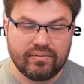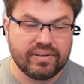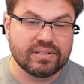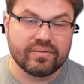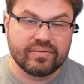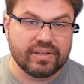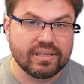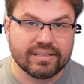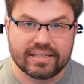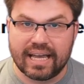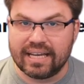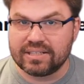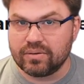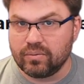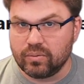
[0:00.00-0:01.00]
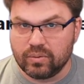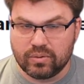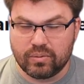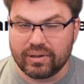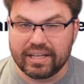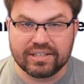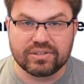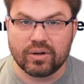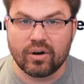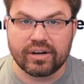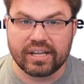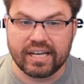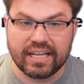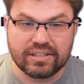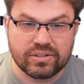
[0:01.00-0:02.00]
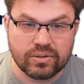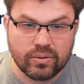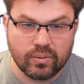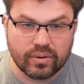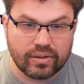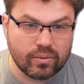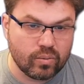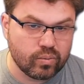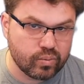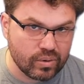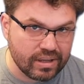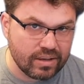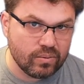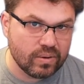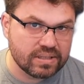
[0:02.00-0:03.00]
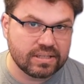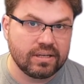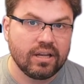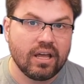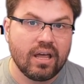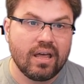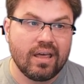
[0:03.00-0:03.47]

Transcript: vis-a-vis as it relates to R D N A two, where there really wasn't